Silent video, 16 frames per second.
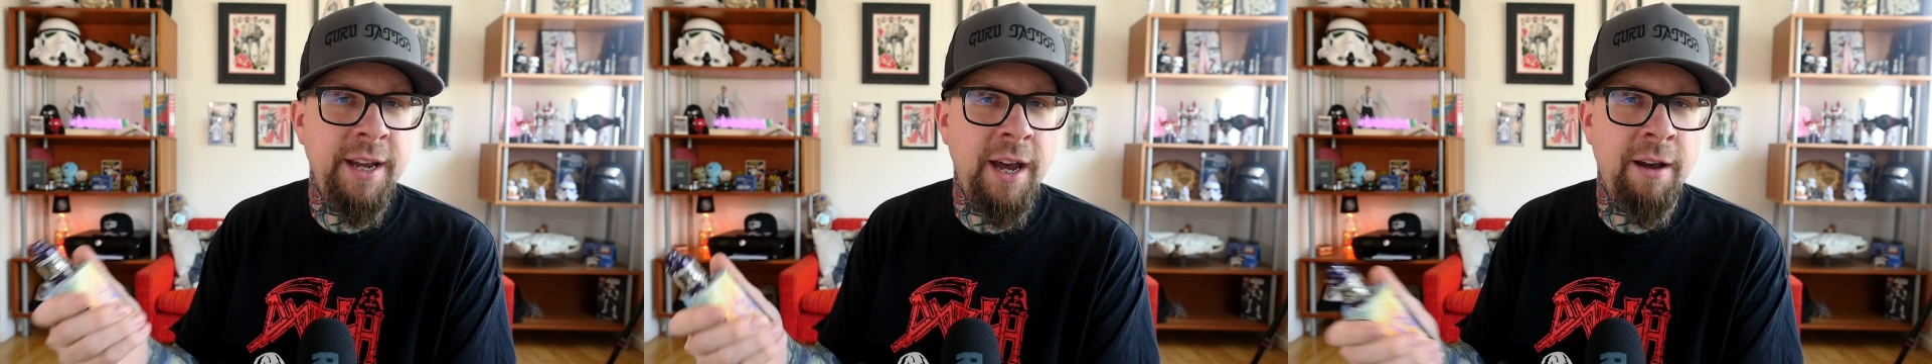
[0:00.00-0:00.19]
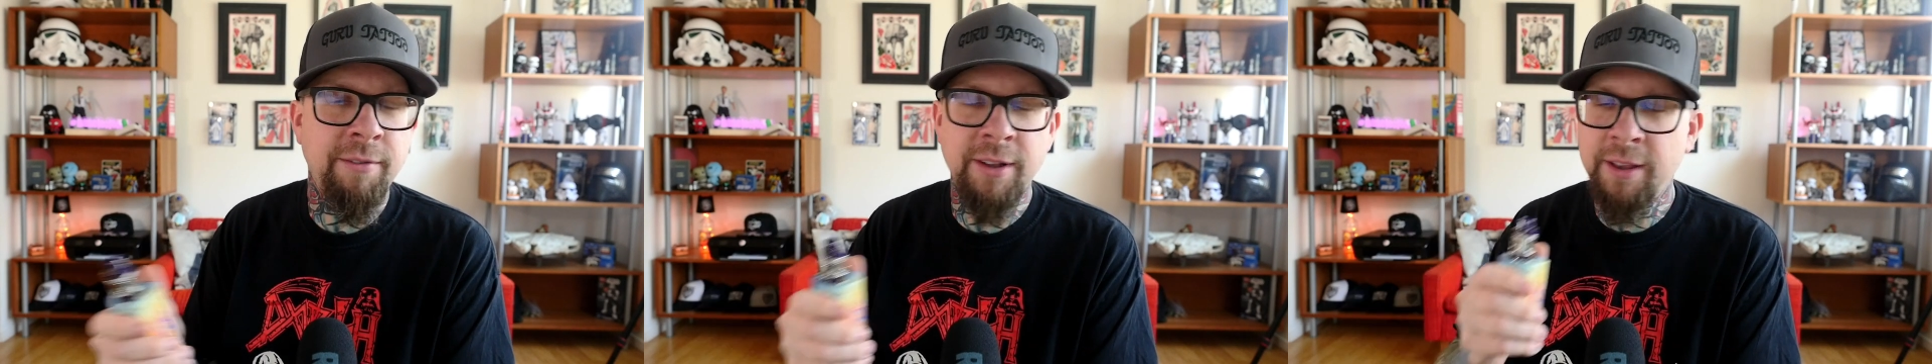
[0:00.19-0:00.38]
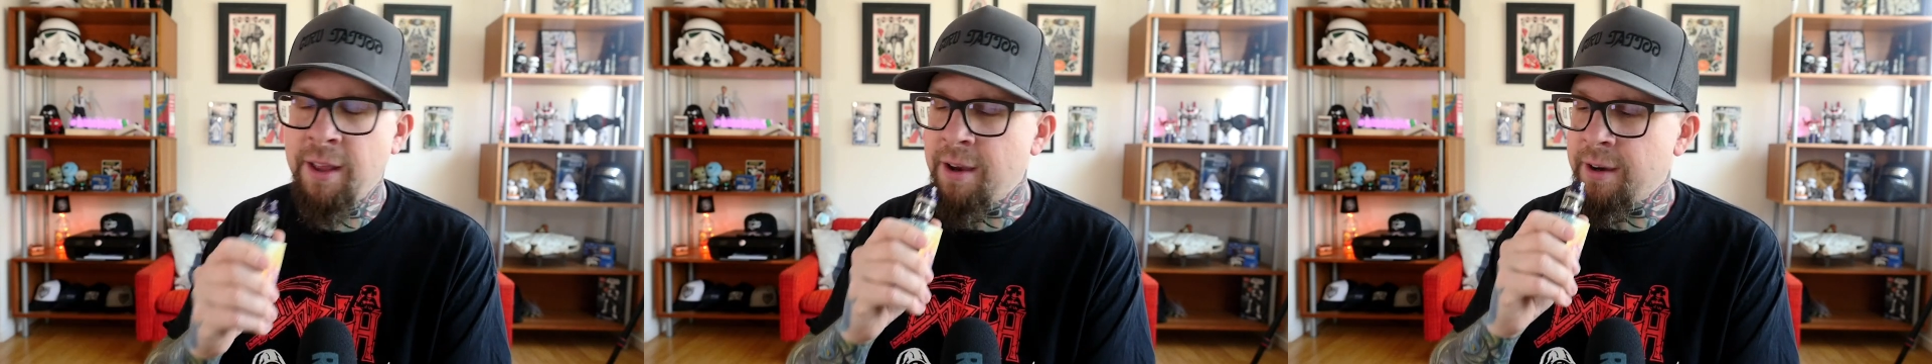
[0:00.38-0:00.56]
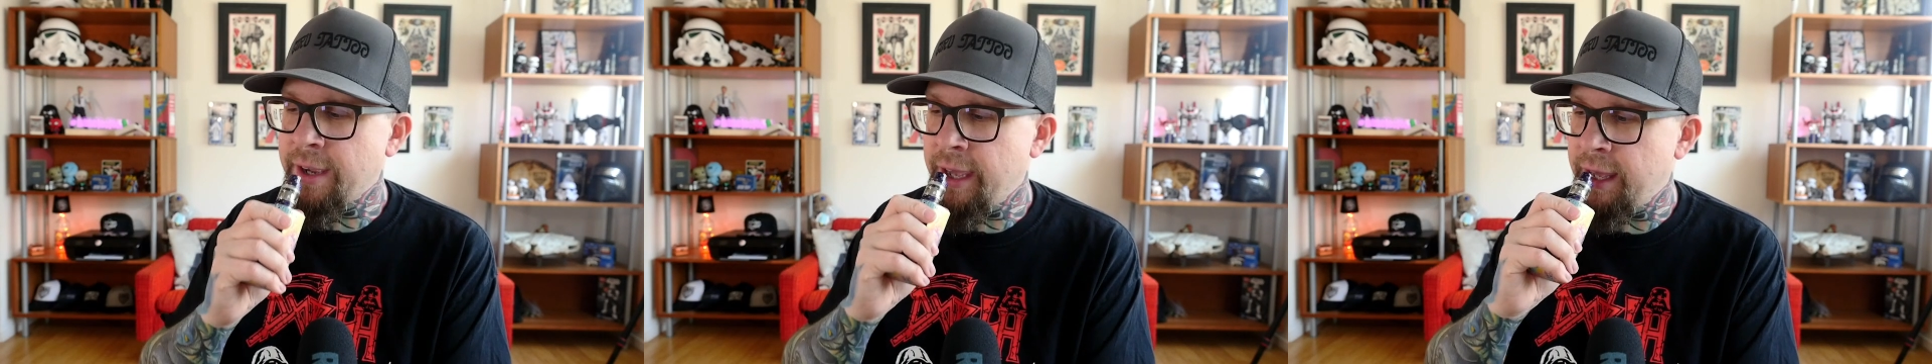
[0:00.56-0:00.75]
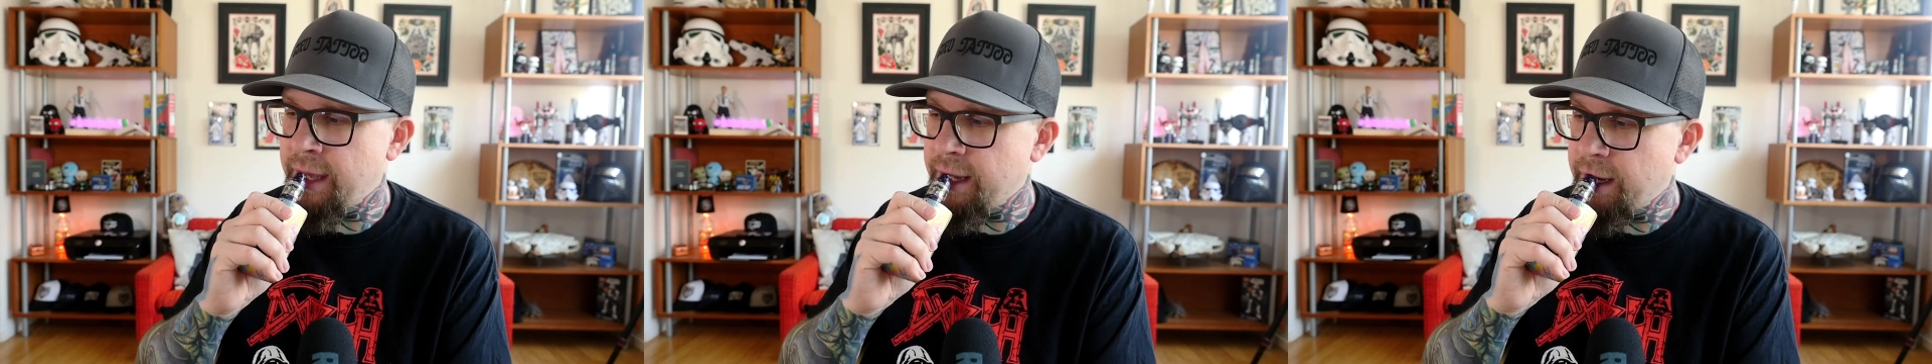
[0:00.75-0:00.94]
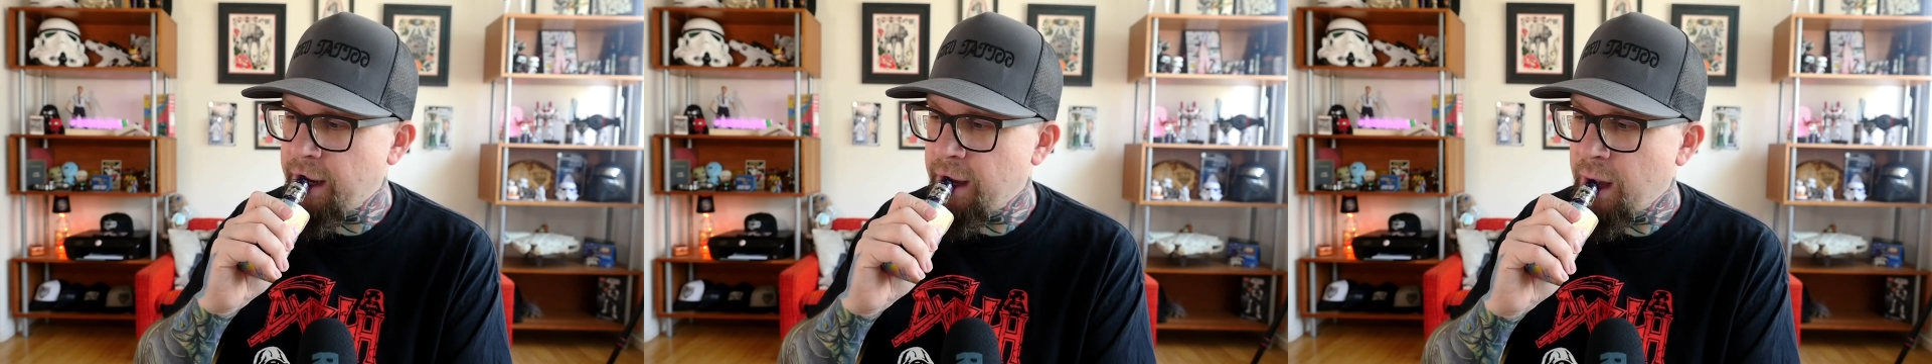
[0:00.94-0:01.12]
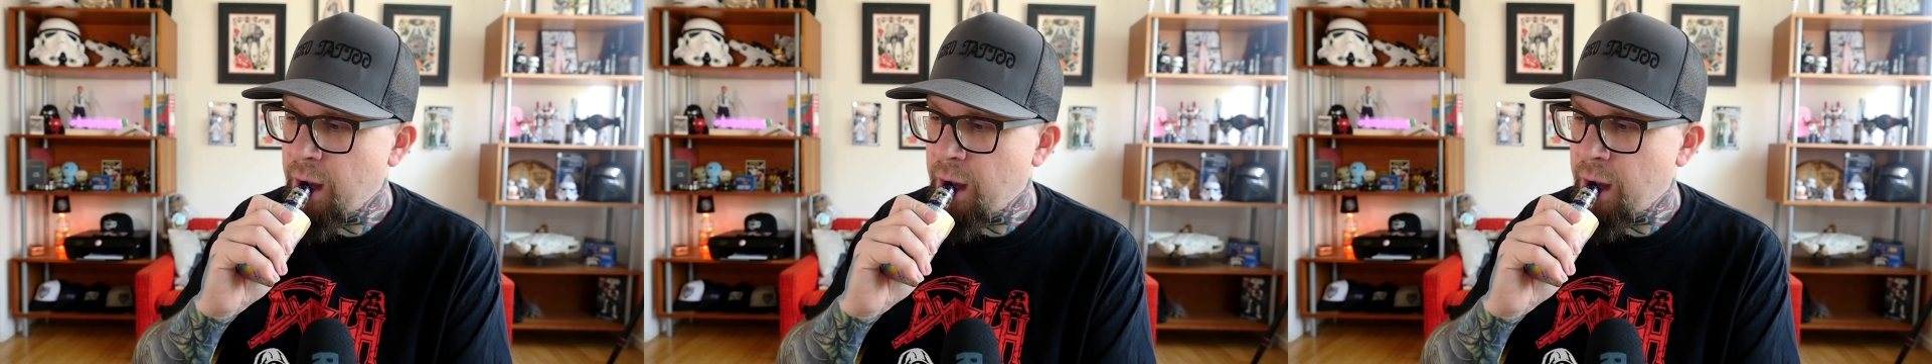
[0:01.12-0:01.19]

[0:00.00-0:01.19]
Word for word: of a lung hit.